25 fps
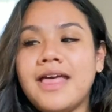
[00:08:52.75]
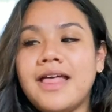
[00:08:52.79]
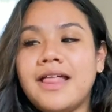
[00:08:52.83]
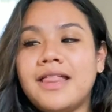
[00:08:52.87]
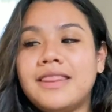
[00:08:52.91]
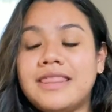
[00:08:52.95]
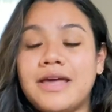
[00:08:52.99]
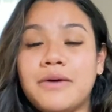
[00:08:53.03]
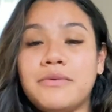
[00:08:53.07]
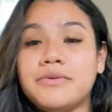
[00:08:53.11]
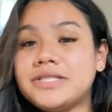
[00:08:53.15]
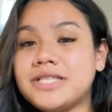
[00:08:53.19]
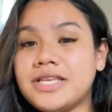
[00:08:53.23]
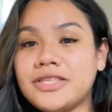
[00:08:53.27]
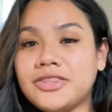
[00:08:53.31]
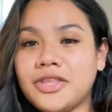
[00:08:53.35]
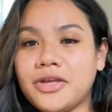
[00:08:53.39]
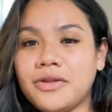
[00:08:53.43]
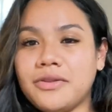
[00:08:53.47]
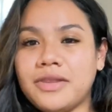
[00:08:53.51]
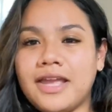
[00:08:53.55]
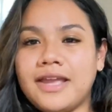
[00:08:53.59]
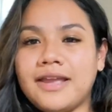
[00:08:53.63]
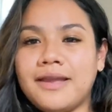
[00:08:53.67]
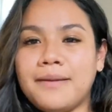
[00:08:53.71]
That was it
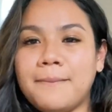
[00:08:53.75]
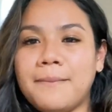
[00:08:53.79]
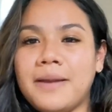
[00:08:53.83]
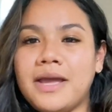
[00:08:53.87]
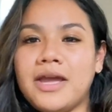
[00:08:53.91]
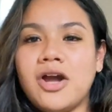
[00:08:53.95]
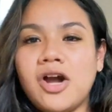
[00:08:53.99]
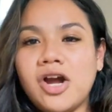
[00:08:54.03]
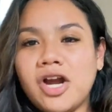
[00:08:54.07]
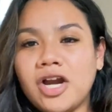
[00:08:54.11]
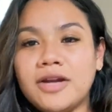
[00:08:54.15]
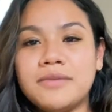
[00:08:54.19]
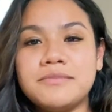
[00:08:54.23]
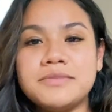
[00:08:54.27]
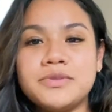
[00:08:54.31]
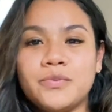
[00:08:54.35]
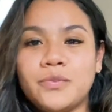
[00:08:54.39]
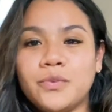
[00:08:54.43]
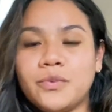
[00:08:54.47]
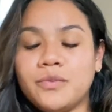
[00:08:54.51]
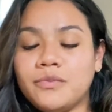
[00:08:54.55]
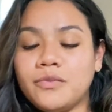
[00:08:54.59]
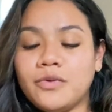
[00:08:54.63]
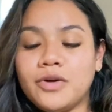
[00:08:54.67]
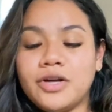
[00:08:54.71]
though. Like, my
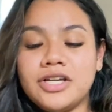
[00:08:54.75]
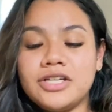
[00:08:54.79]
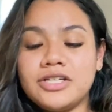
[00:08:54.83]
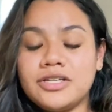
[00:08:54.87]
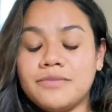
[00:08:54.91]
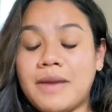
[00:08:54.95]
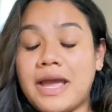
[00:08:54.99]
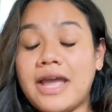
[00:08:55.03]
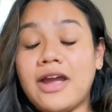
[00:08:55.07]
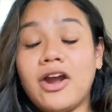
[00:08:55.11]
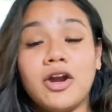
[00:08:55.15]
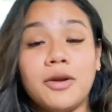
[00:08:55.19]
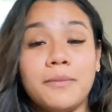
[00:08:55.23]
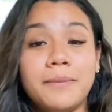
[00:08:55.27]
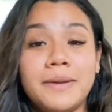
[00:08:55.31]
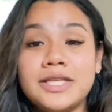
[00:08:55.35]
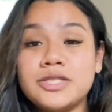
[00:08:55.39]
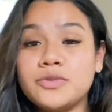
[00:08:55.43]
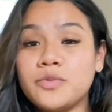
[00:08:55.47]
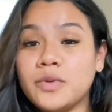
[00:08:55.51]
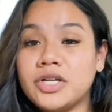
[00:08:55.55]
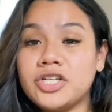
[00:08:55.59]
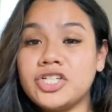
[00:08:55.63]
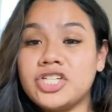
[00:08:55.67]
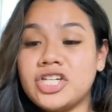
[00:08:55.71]
armpits
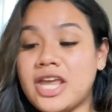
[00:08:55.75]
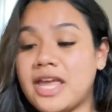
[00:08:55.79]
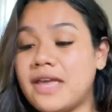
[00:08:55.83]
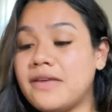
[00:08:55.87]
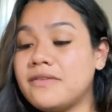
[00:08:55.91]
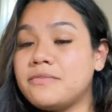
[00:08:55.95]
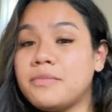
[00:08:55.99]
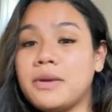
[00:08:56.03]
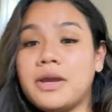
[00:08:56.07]
weren't shaved,